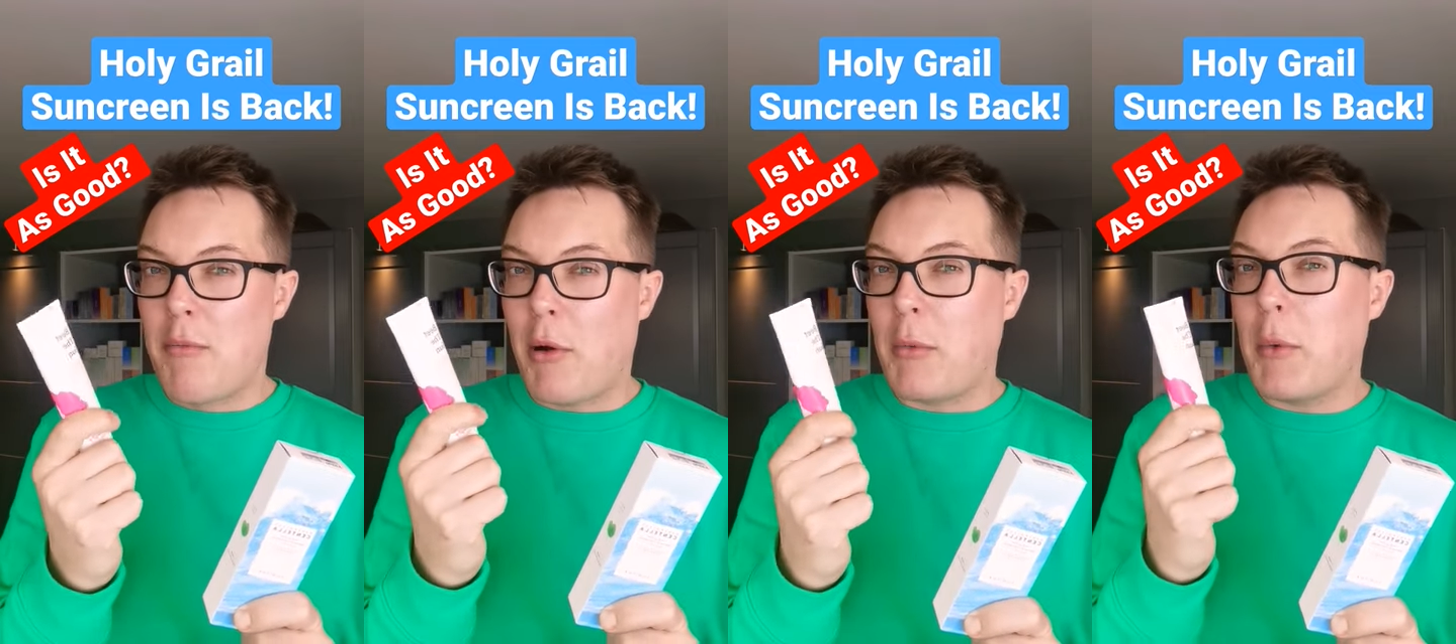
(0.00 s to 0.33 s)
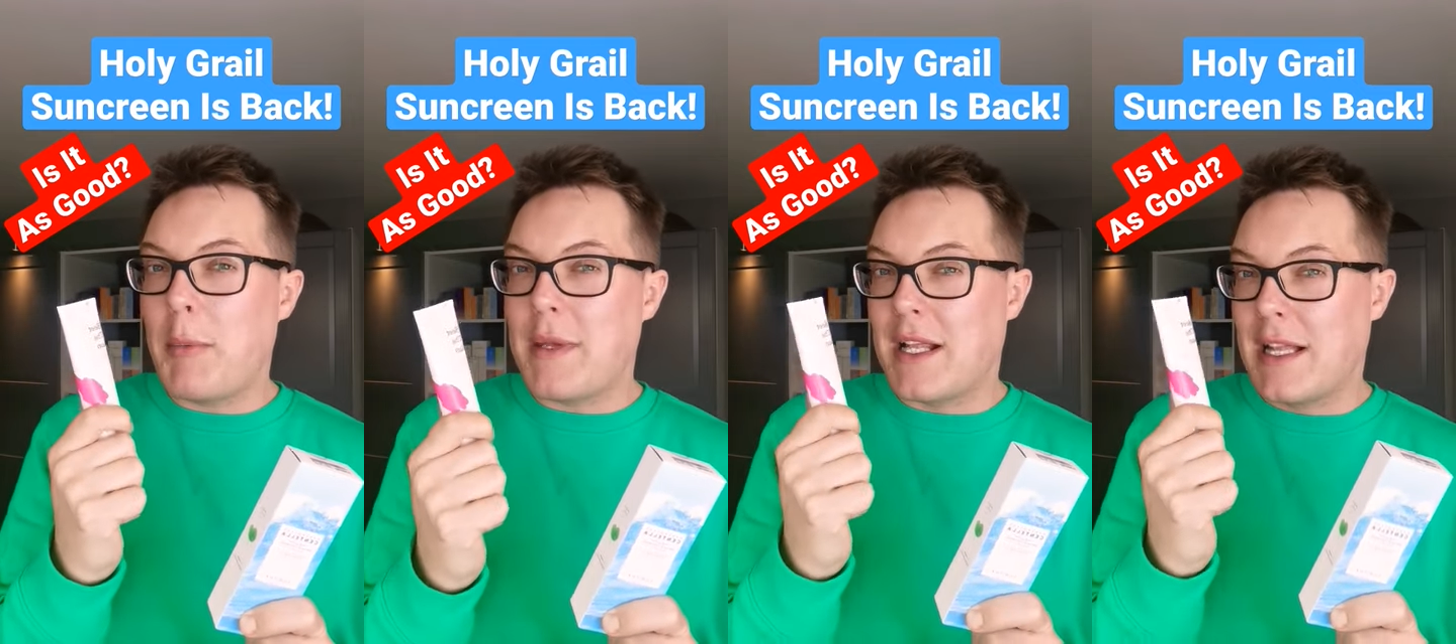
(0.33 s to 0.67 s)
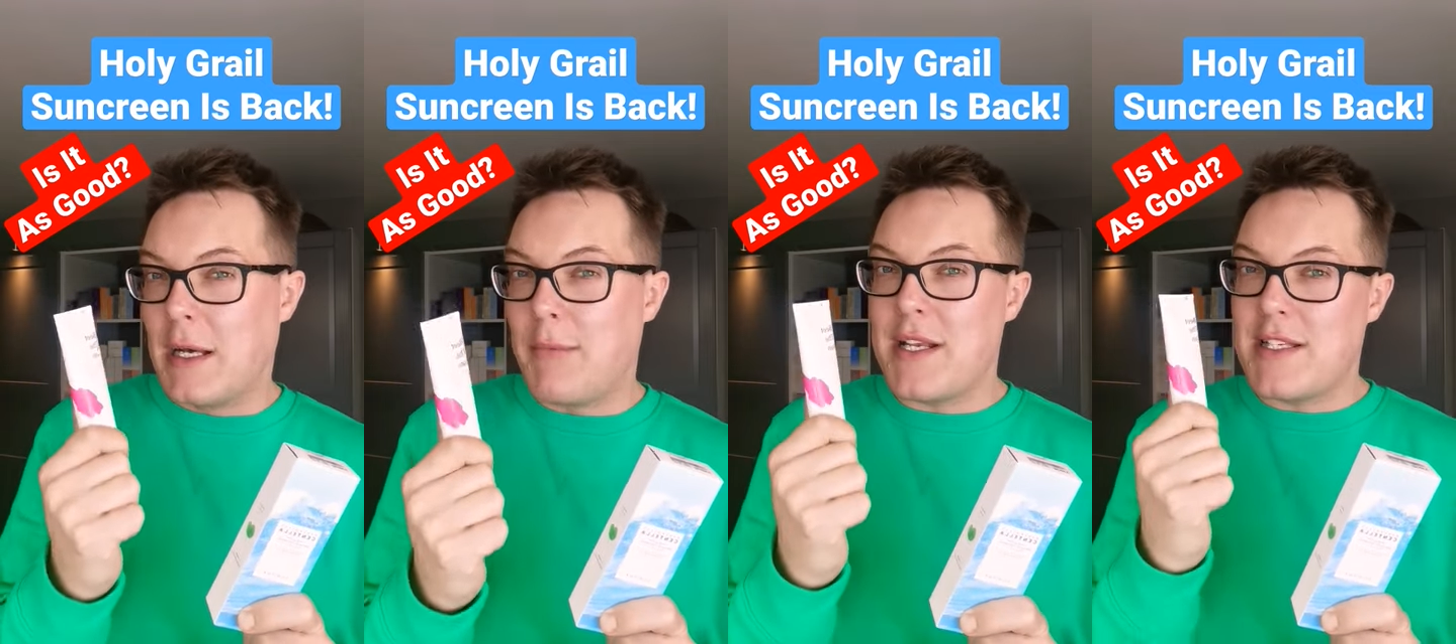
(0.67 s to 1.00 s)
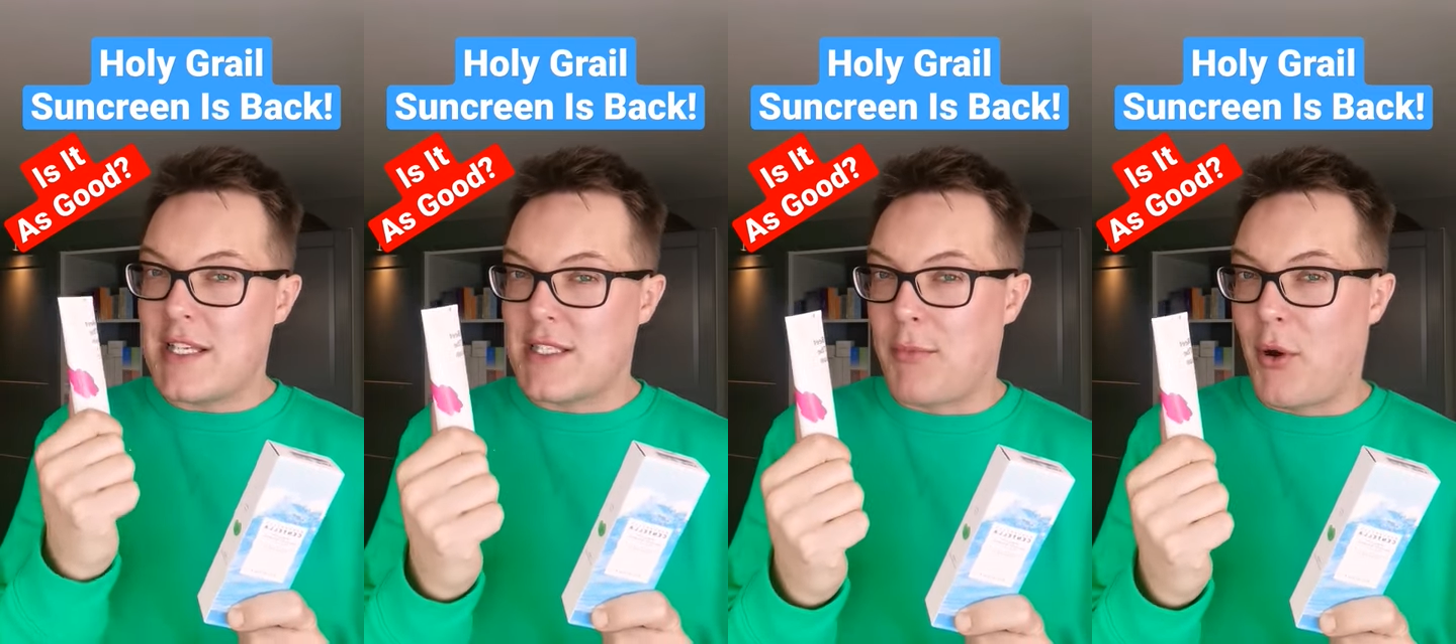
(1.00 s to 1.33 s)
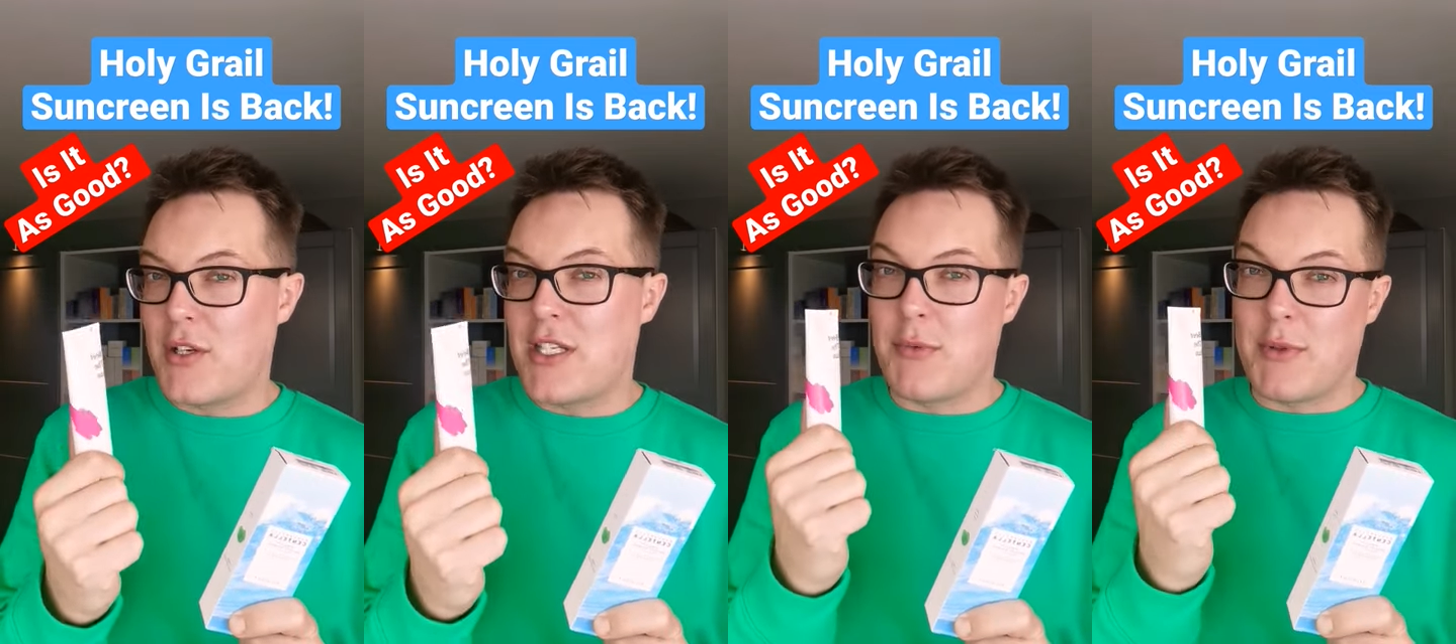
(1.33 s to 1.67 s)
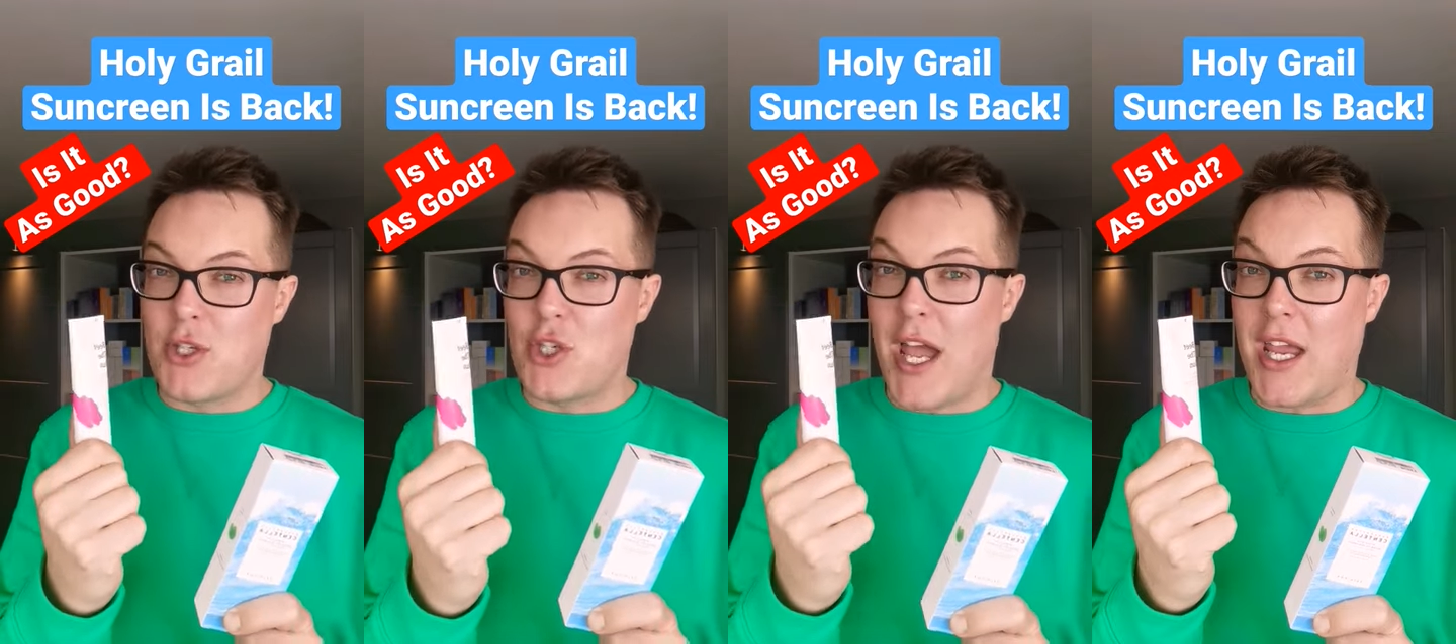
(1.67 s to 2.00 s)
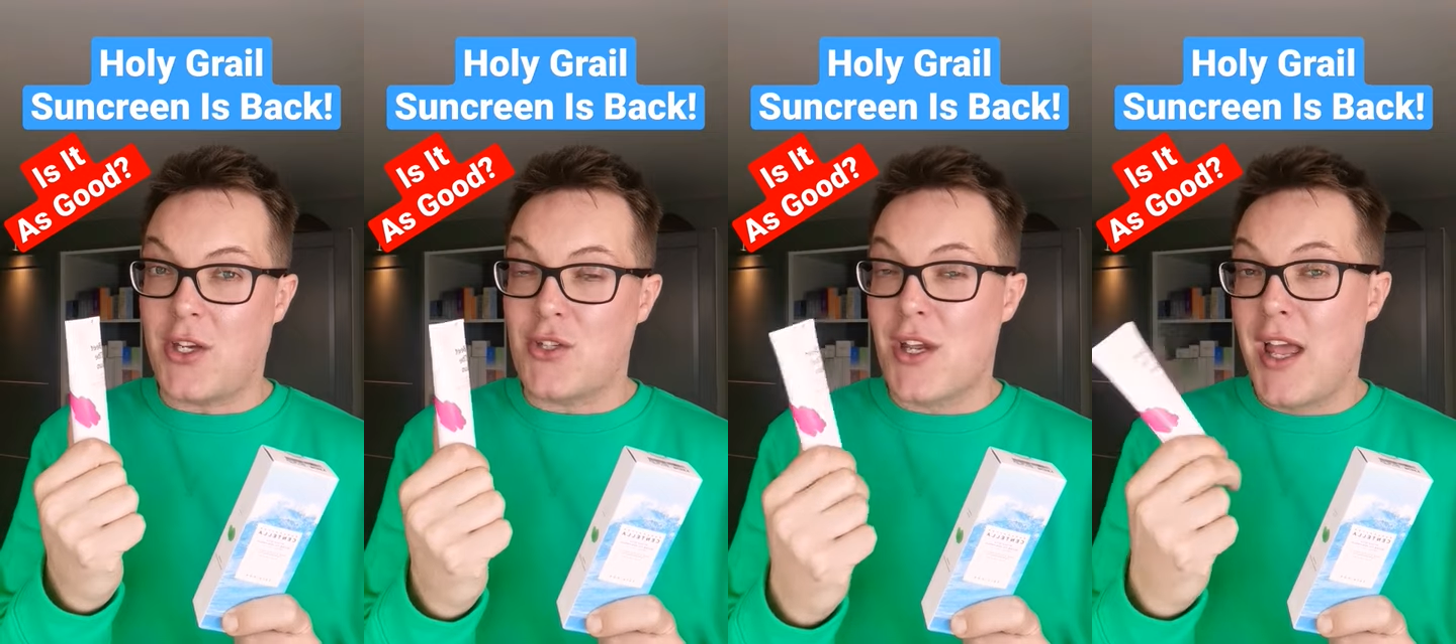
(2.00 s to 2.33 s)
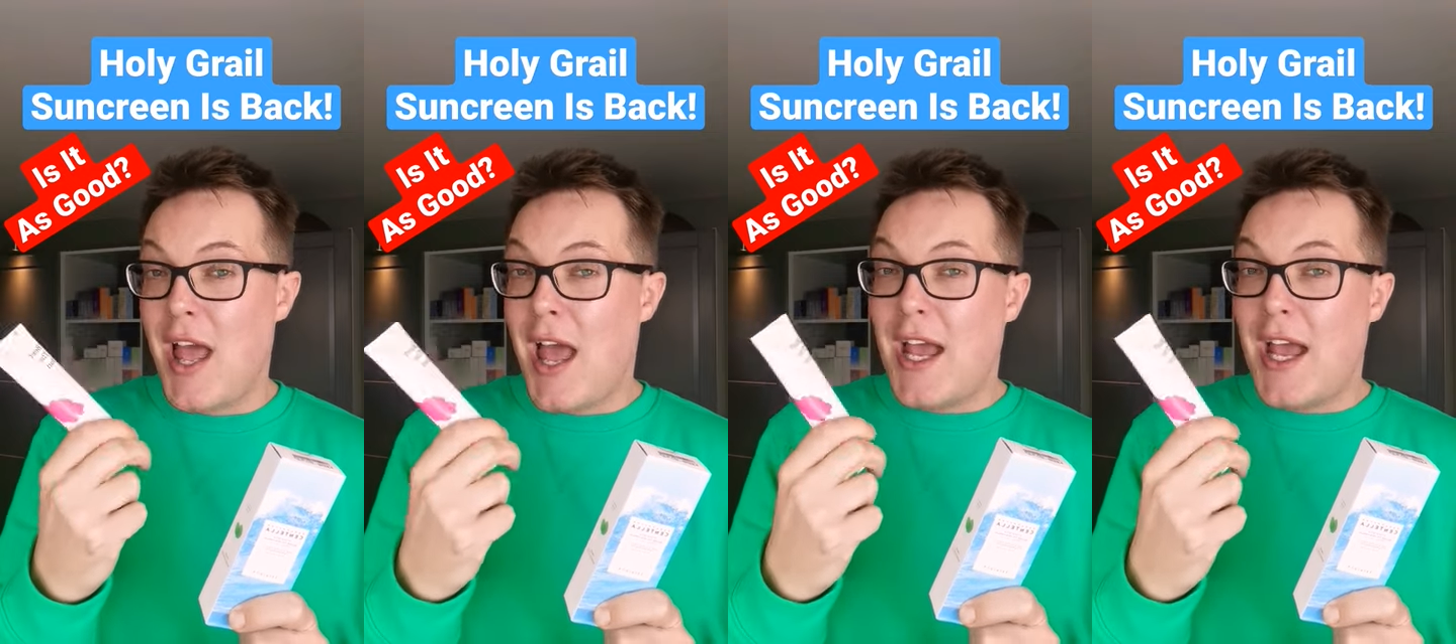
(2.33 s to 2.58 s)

probably will be a little bit disappointed with the change.